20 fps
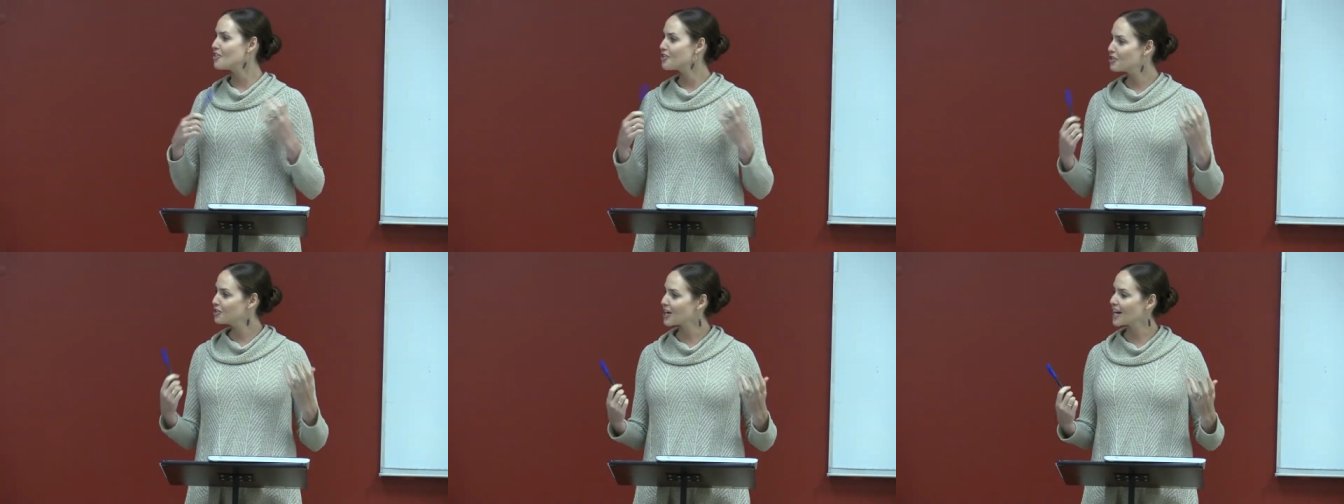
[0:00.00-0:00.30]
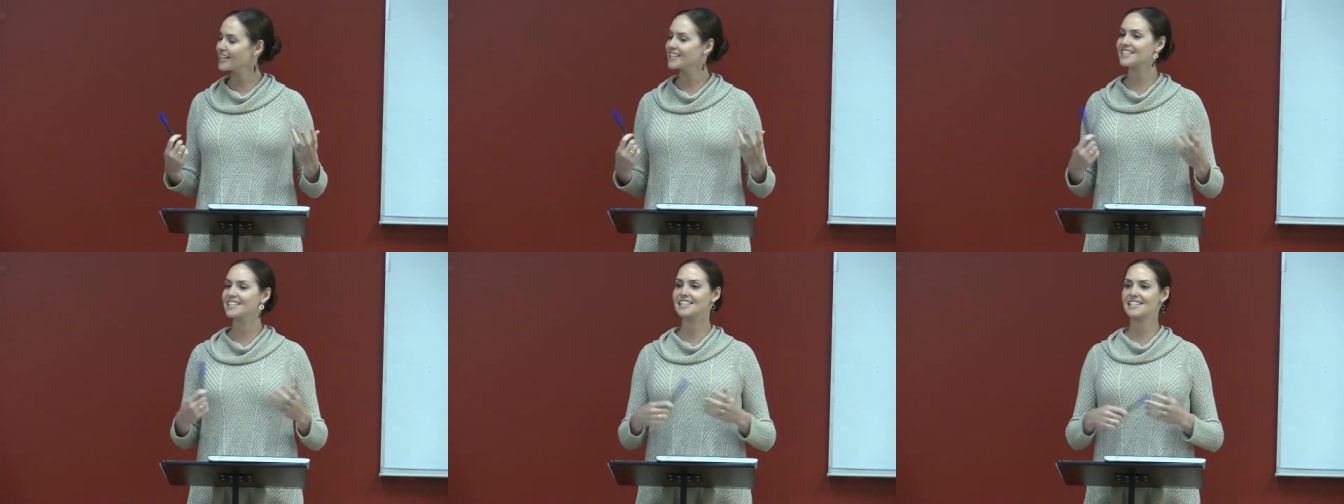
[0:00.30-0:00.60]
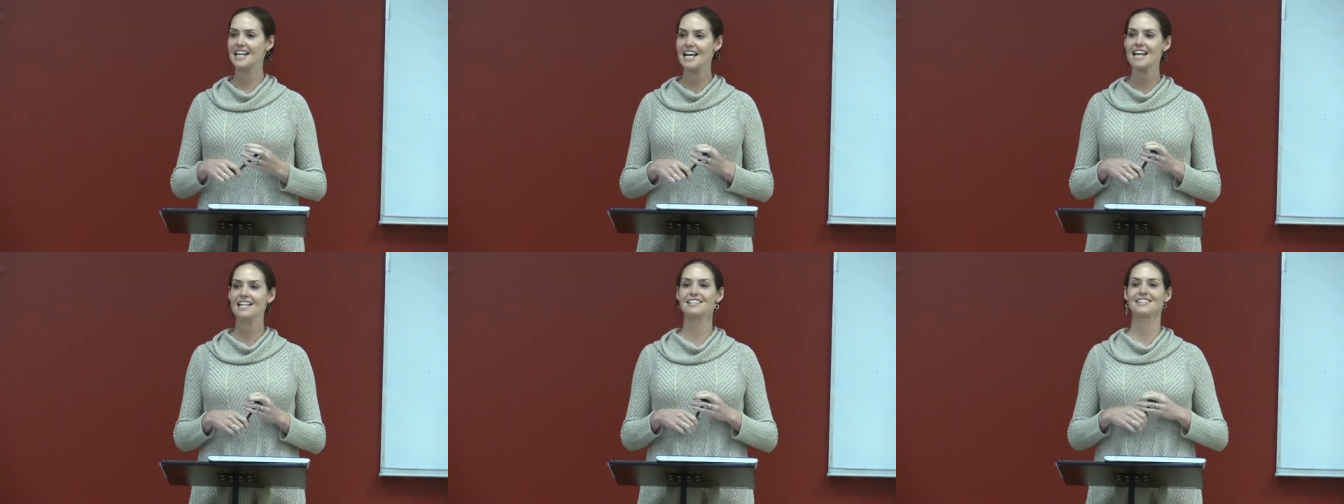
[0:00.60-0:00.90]
United
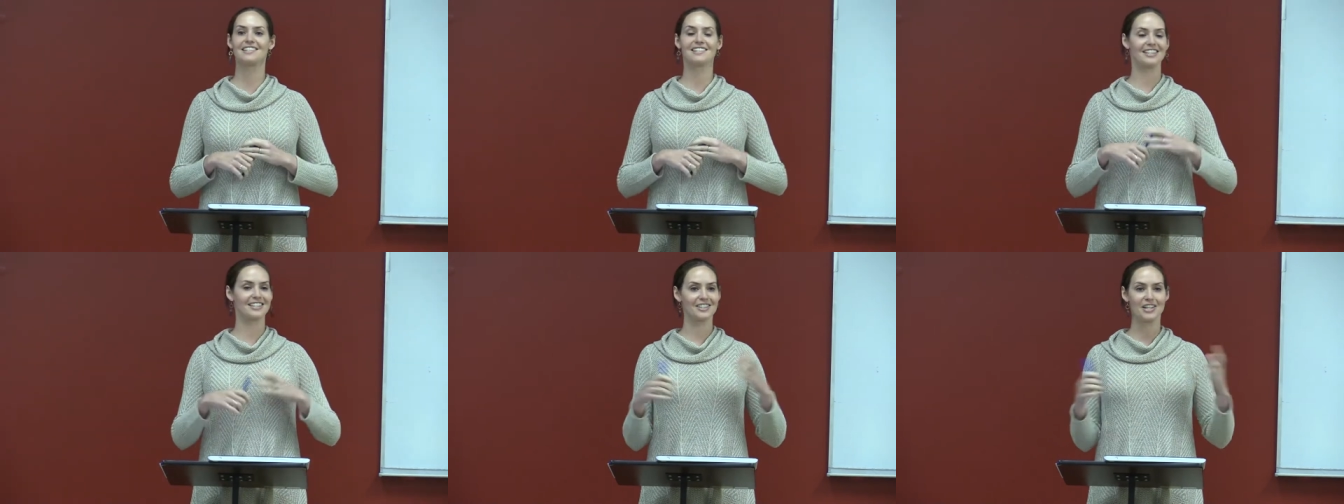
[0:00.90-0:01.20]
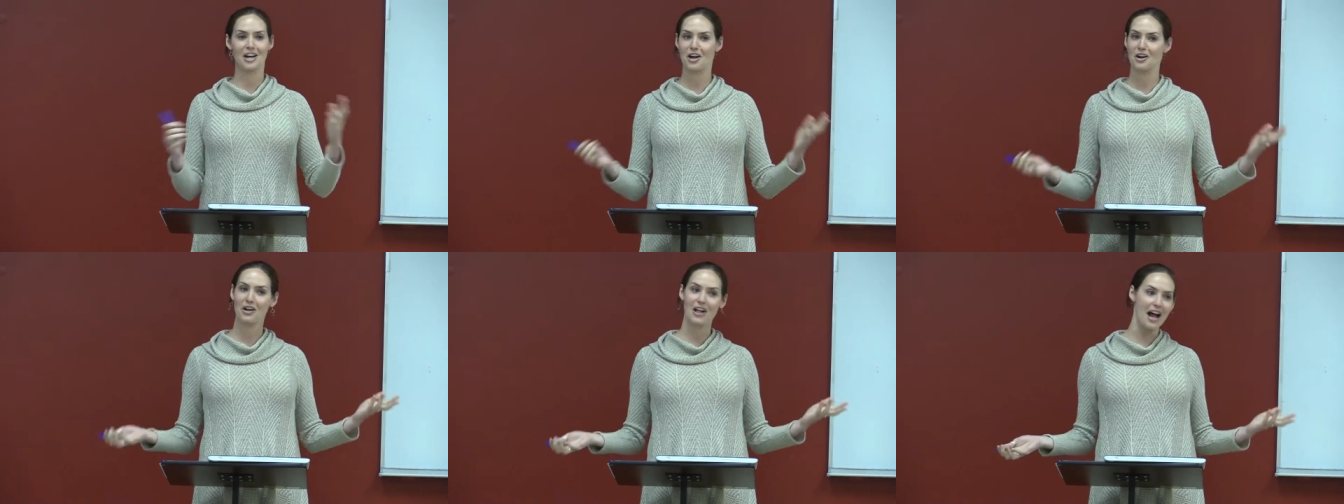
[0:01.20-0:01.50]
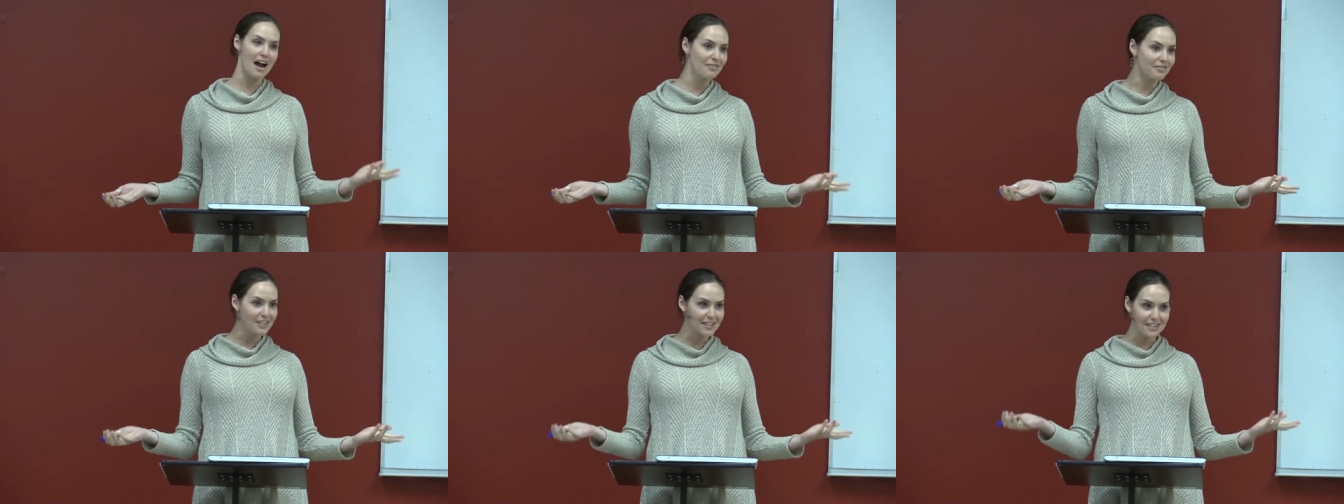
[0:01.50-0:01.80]
States does not all
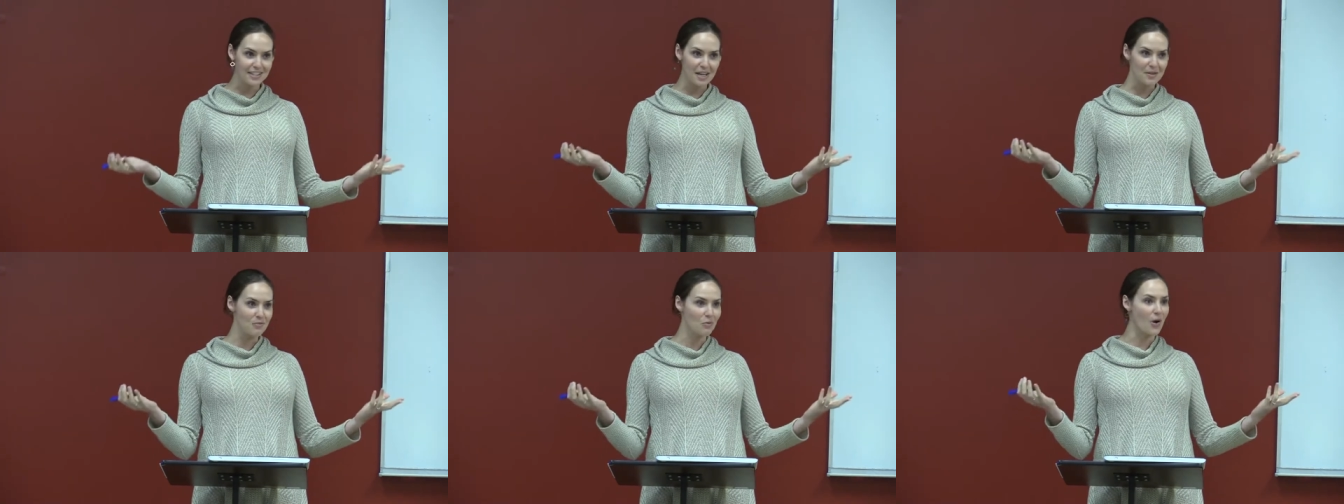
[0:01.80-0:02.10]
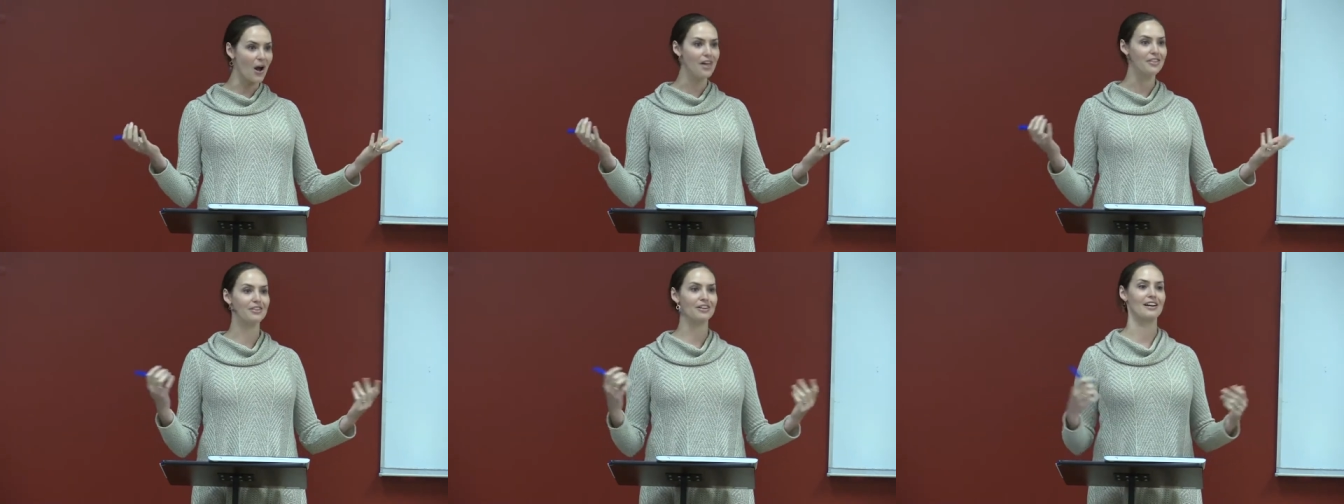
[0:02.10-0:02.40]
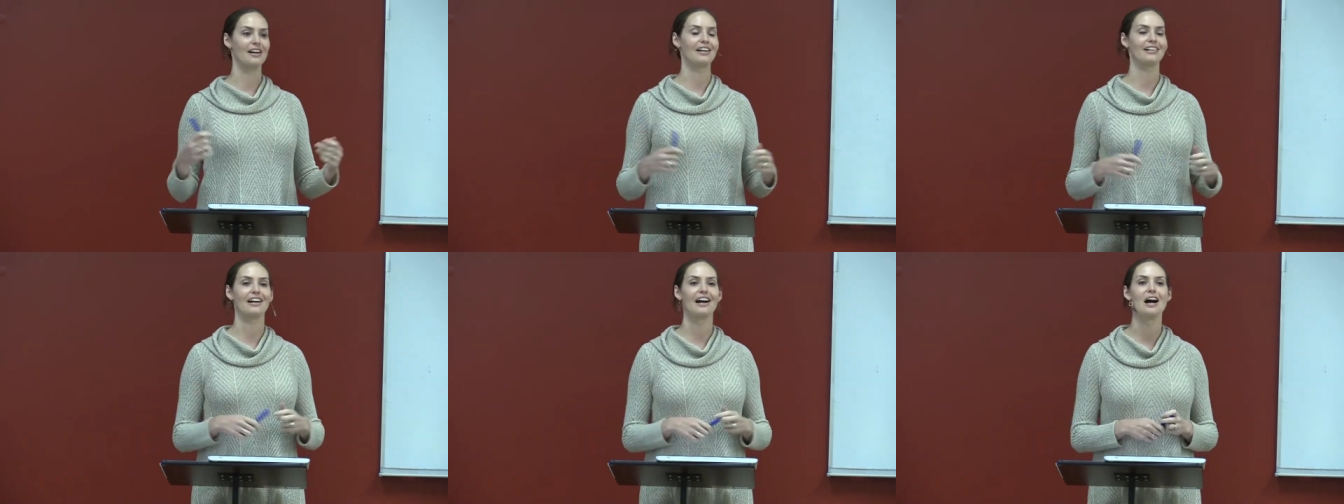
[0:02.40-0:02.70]
have the same weather.